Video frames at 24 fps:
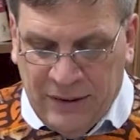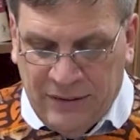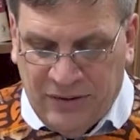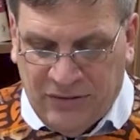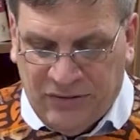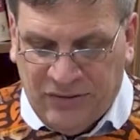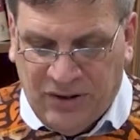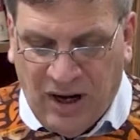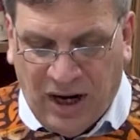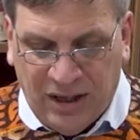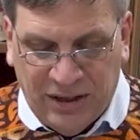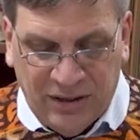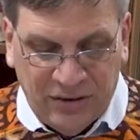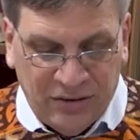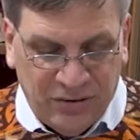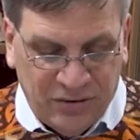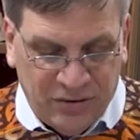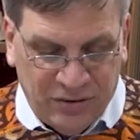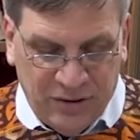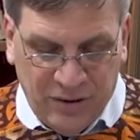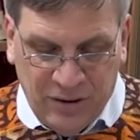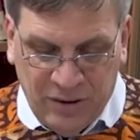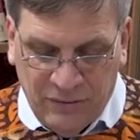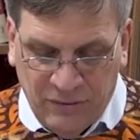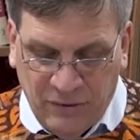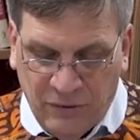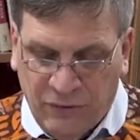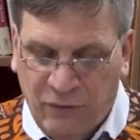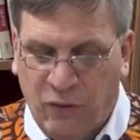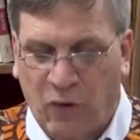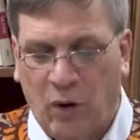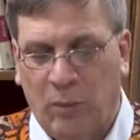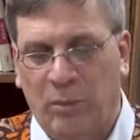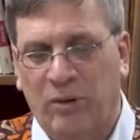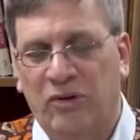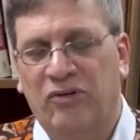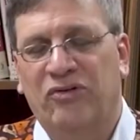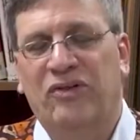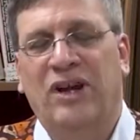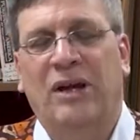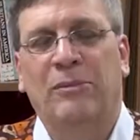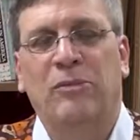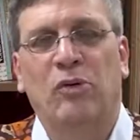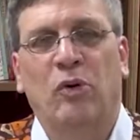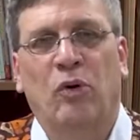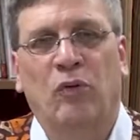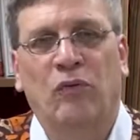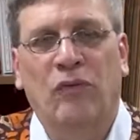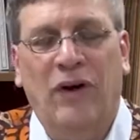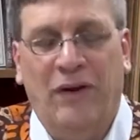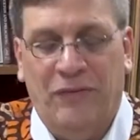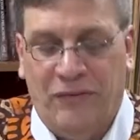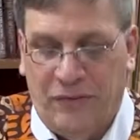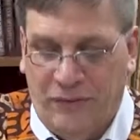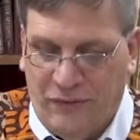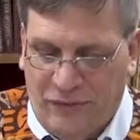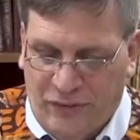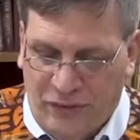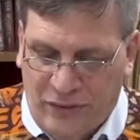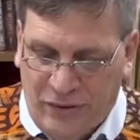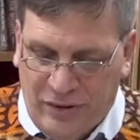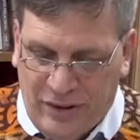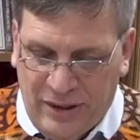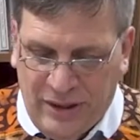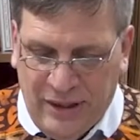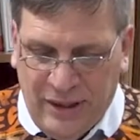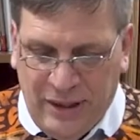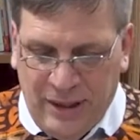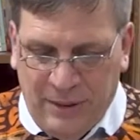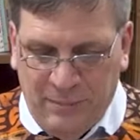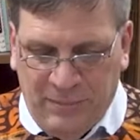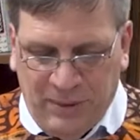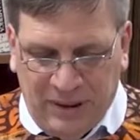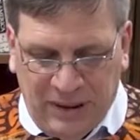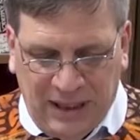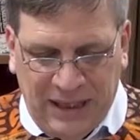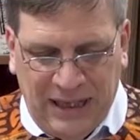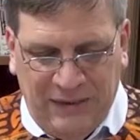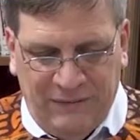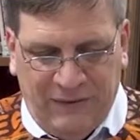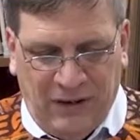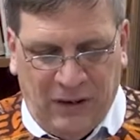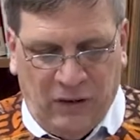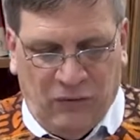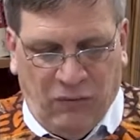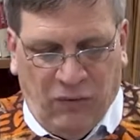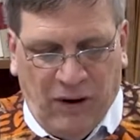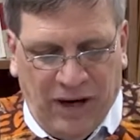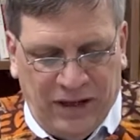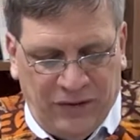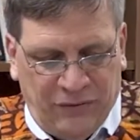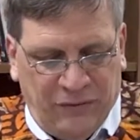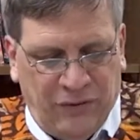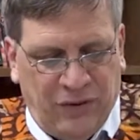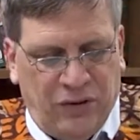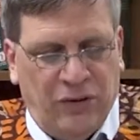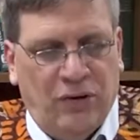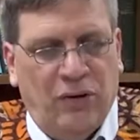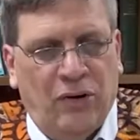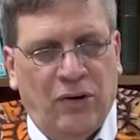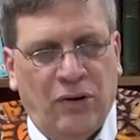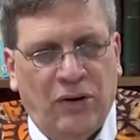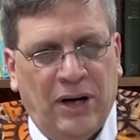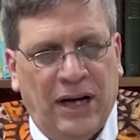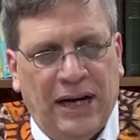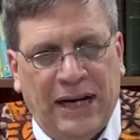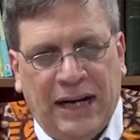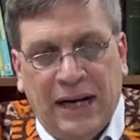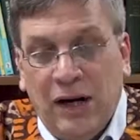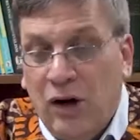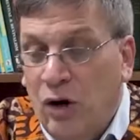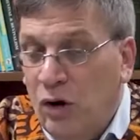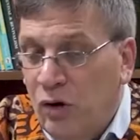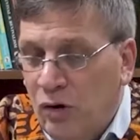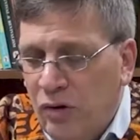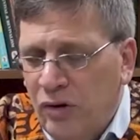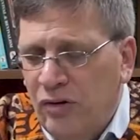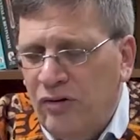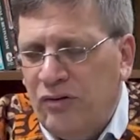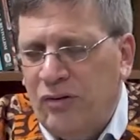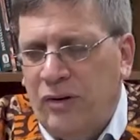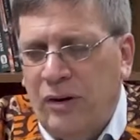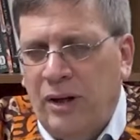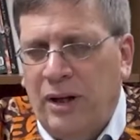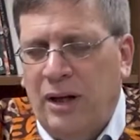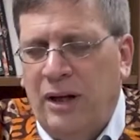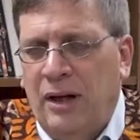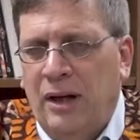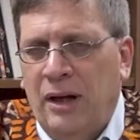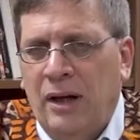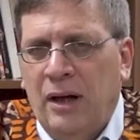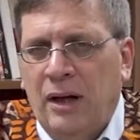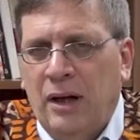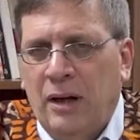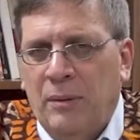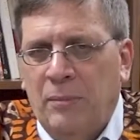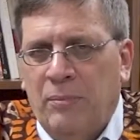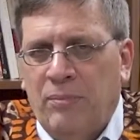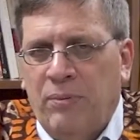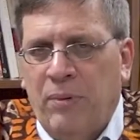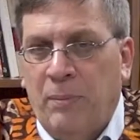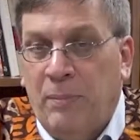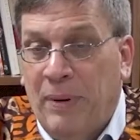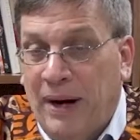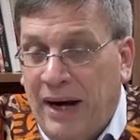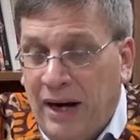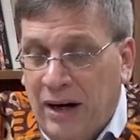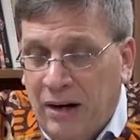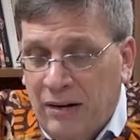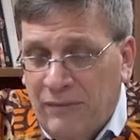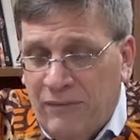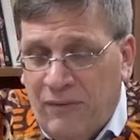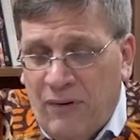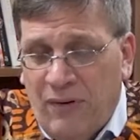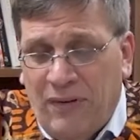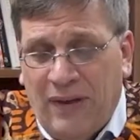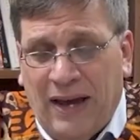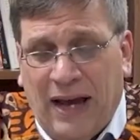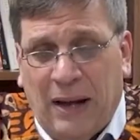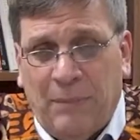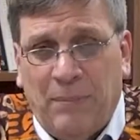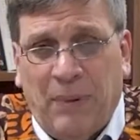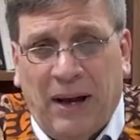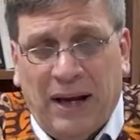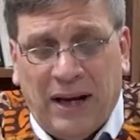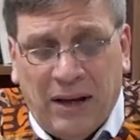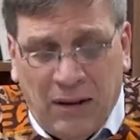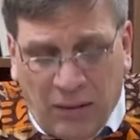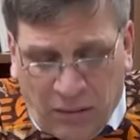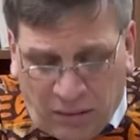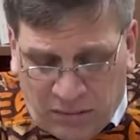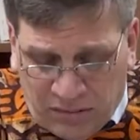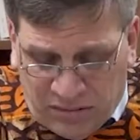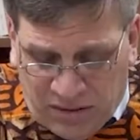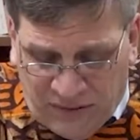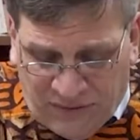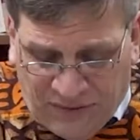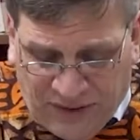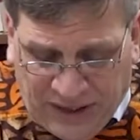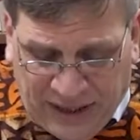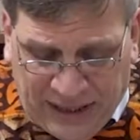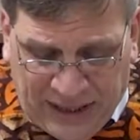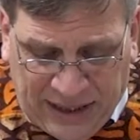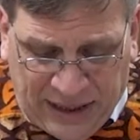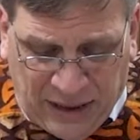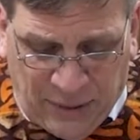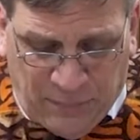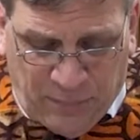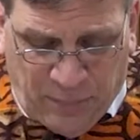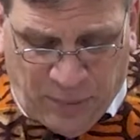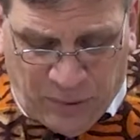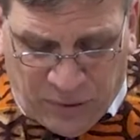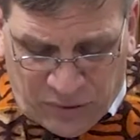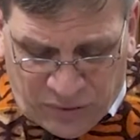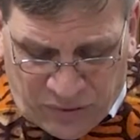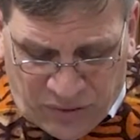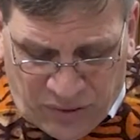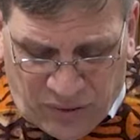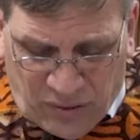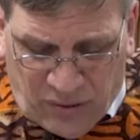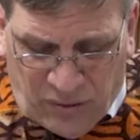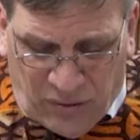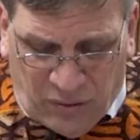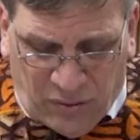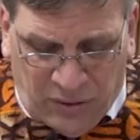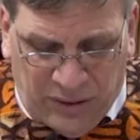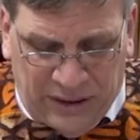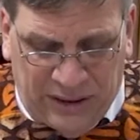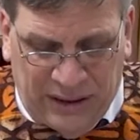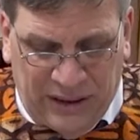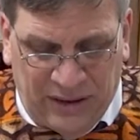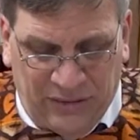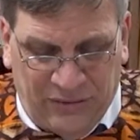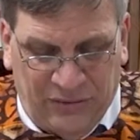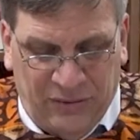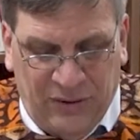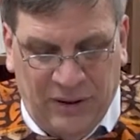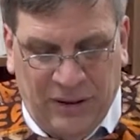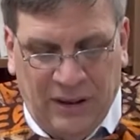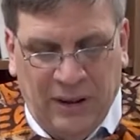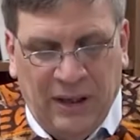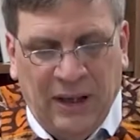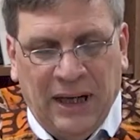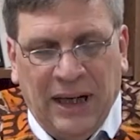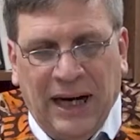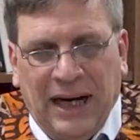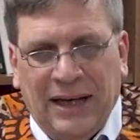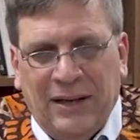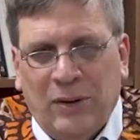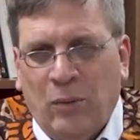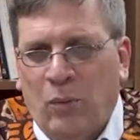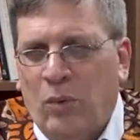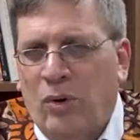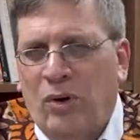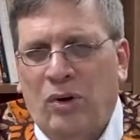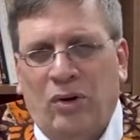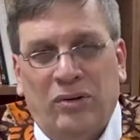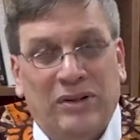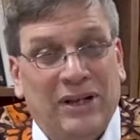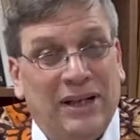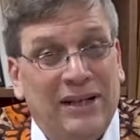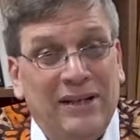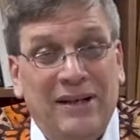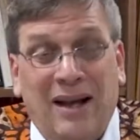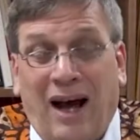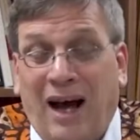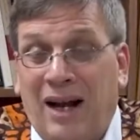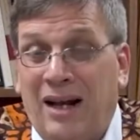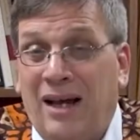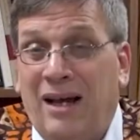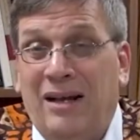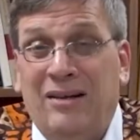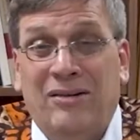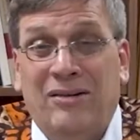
The Scottish reformer Samuel Rutherford believed in Christ's return, and he earnestly prepared for that by cultivating a personal holiness. And the world did not